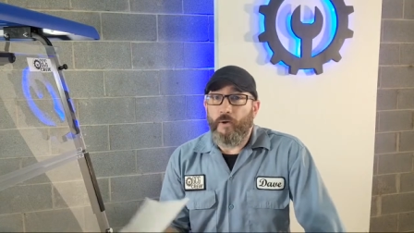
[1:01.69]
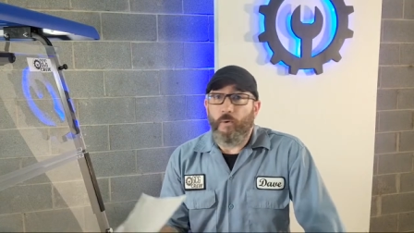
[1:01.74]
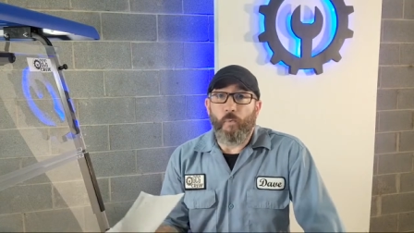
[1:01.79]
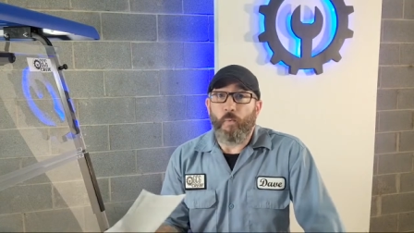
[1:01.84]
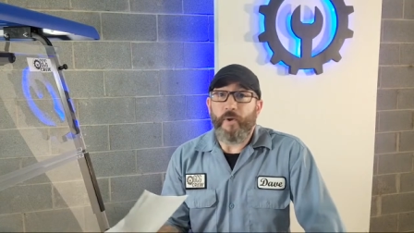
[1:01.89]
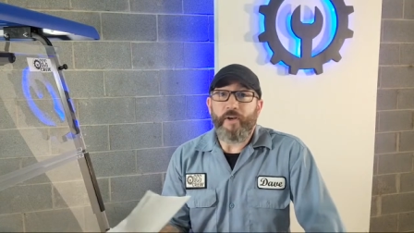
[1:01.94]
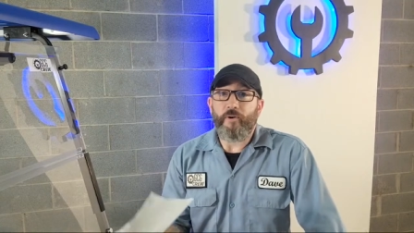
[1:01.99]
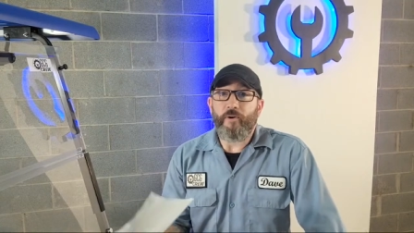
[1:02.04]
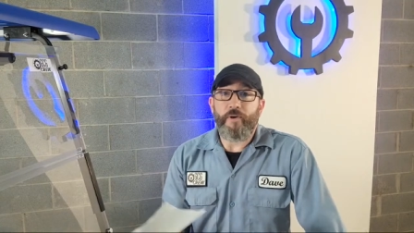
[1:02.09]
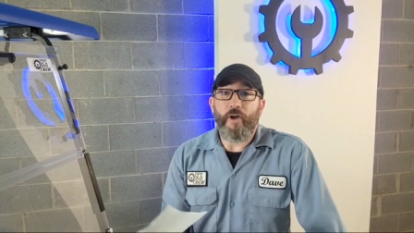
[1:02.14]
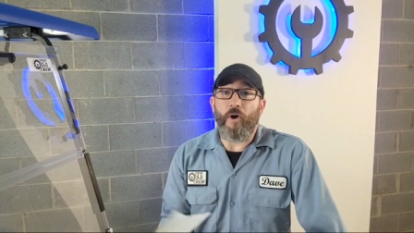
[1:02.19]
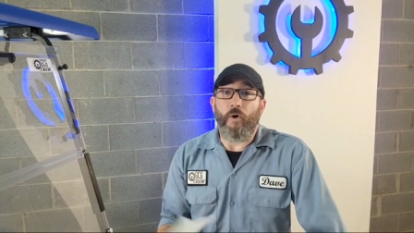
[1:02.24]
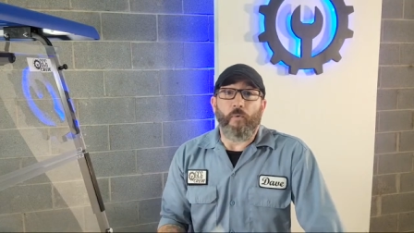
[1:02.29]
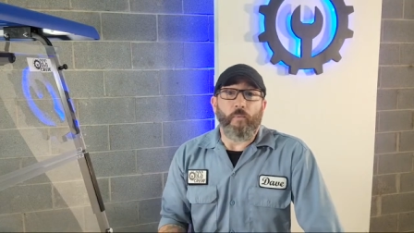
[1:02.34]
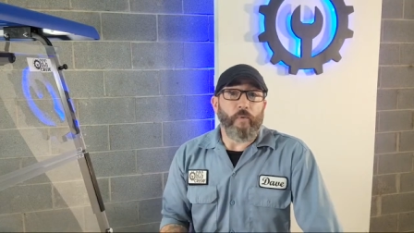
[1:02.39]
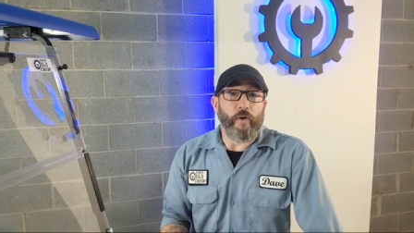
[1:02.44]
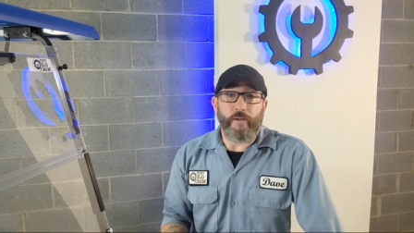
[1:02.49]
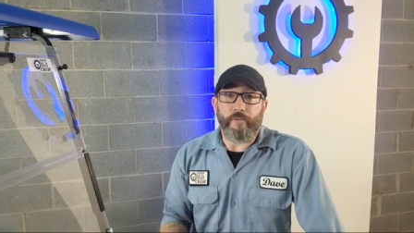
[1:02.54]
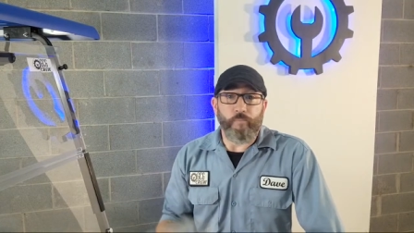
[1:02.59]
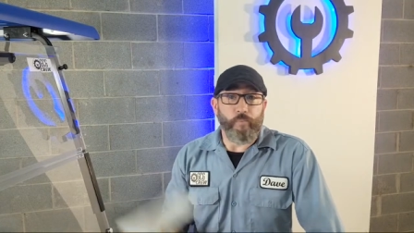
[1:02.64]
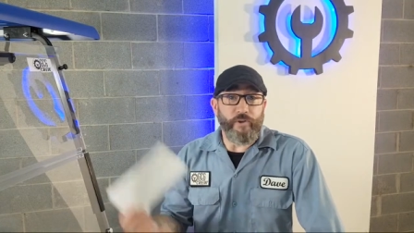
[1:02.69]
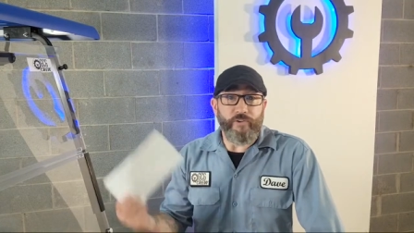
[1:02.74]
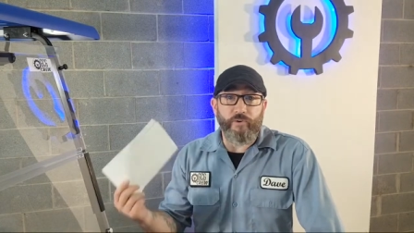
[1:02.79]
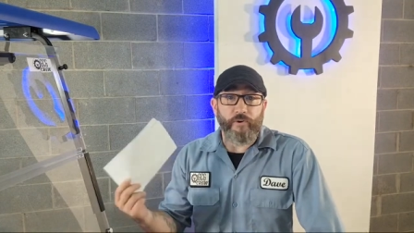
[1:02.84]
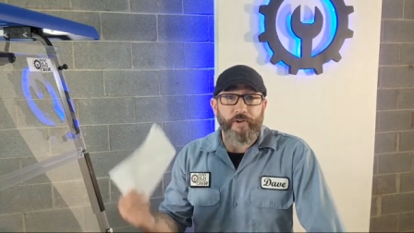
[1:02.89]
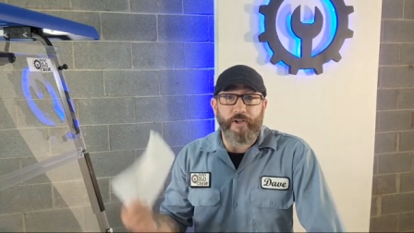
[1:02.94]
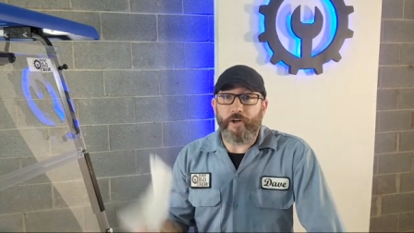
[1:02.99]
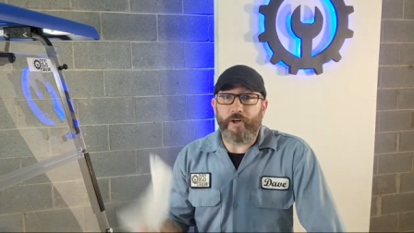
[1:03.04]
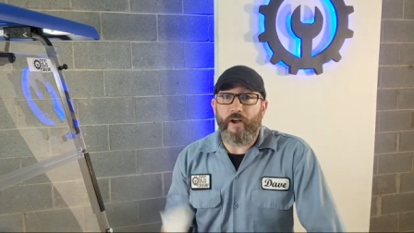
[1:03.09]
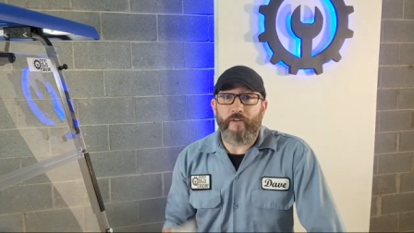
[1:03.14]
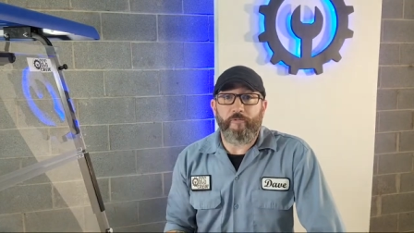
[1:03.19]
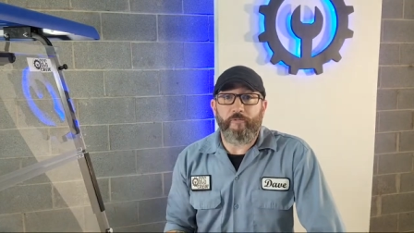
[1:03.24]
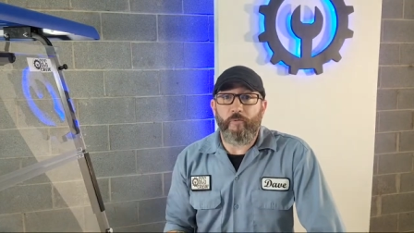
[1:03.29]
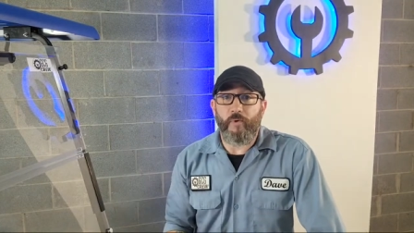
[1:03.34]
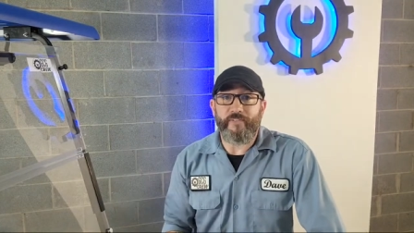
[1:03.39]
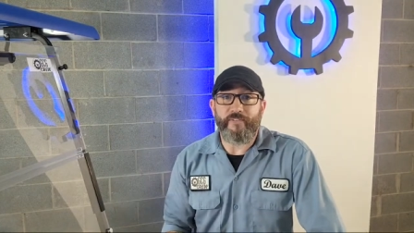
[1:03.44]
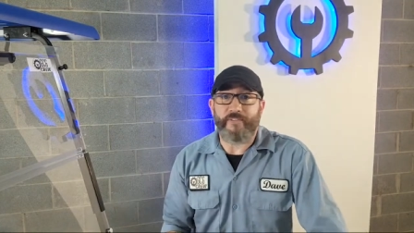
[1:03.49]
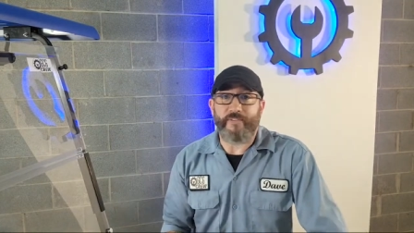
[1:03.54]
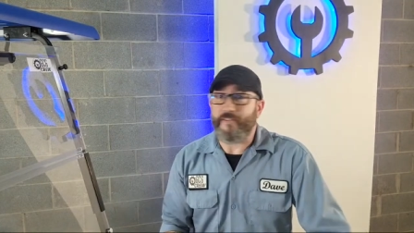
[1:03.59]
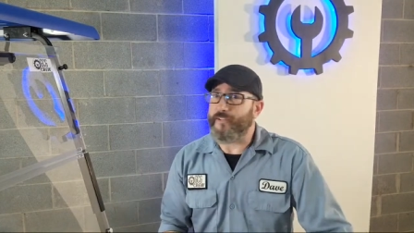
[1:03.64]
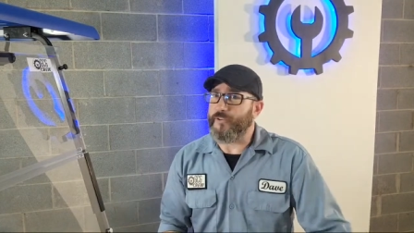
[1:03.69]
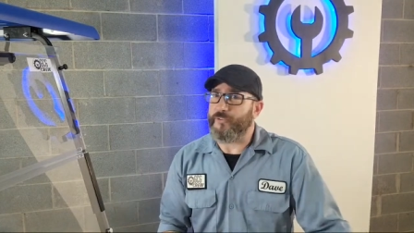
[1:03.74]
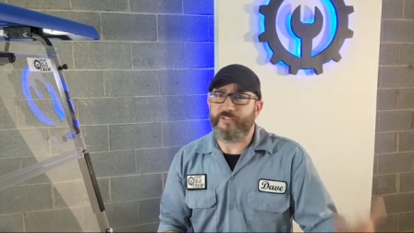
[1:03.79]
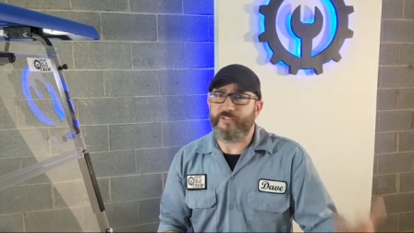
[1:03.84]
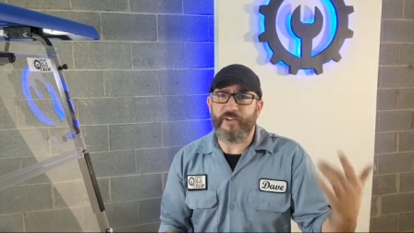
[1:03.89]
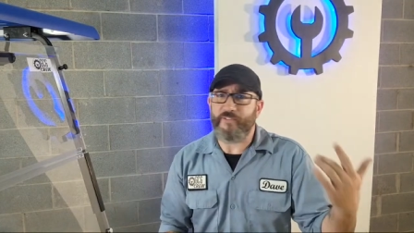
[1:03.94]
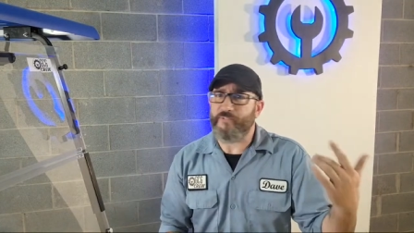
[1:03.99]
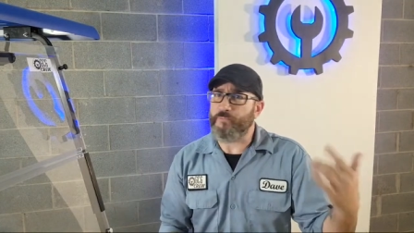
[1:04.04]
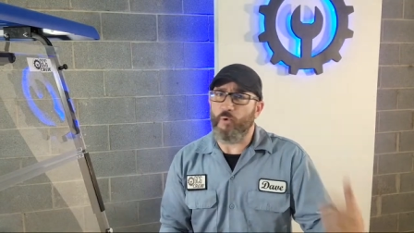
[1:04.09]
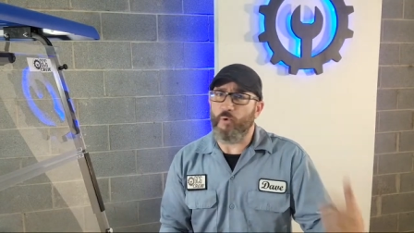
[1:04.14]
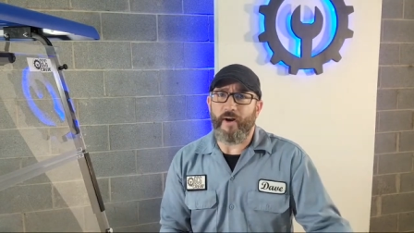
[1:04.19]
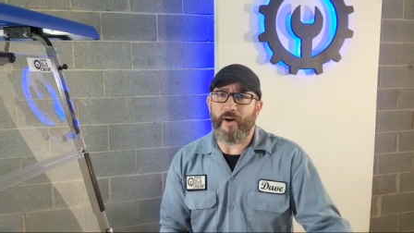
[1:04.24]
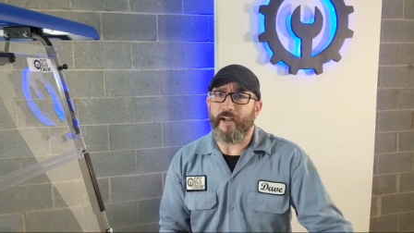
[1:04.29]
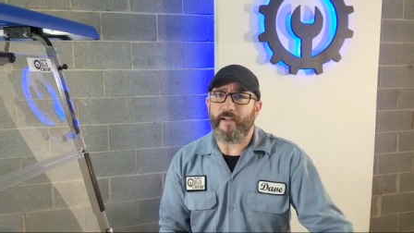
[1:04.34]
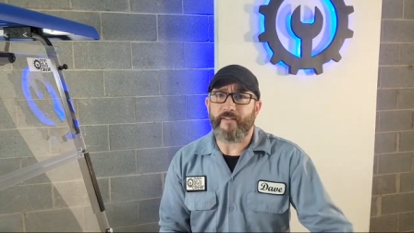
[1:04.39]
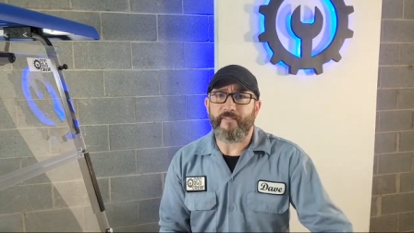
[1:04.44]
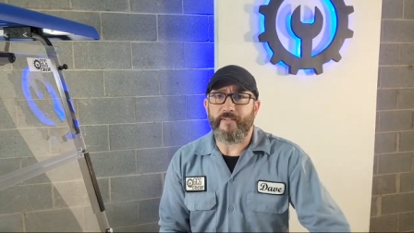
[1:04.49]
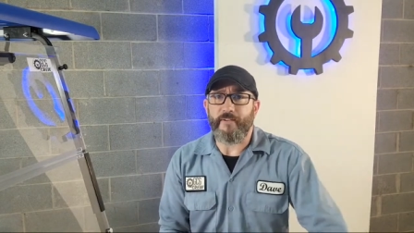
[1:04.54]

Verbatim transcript: We don't know. We took it off once. There's just more hats